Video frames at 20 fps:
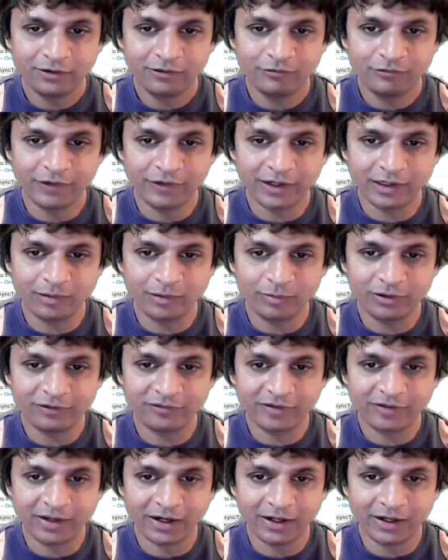
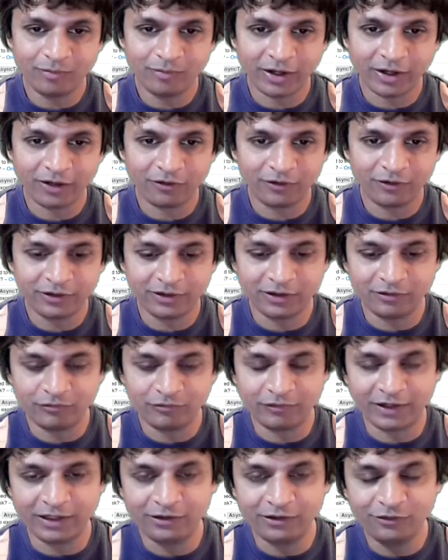variables that are in my content
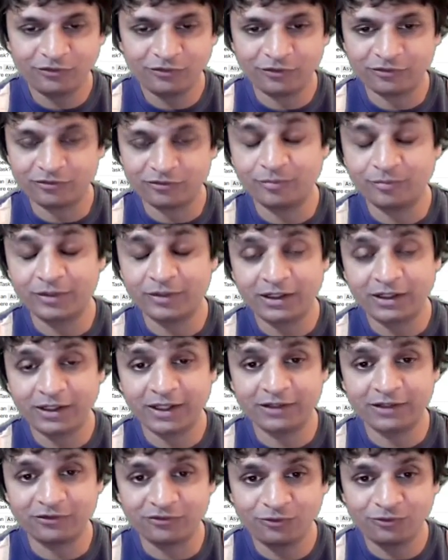values, because remember it
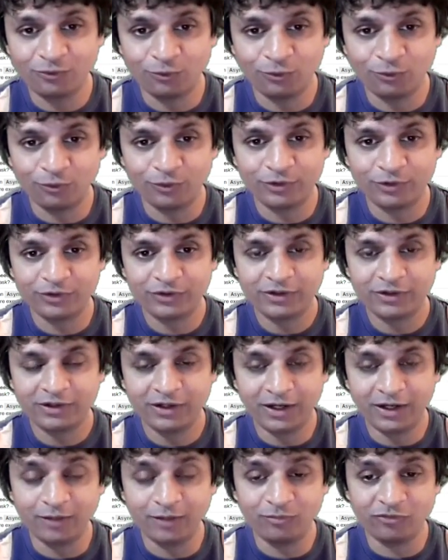can store
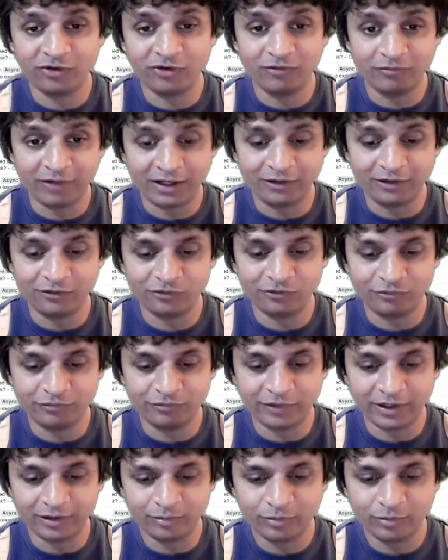names and values of
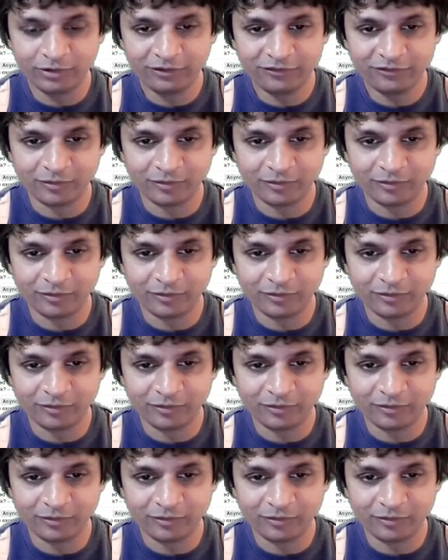variables.